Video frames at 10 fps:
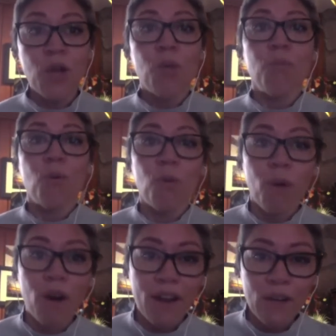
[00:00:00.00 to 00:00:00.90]

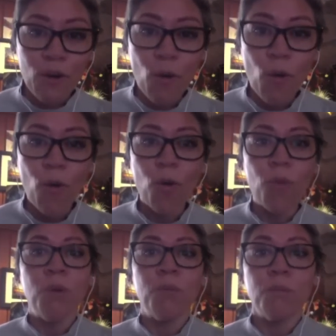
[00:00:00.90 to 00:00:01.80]
mobile
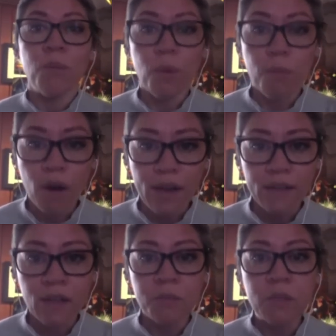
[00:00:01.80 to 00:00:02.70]
home, mobile
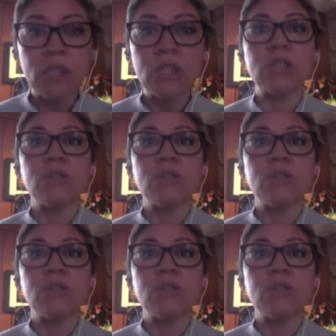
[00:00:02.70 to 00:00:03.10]
community,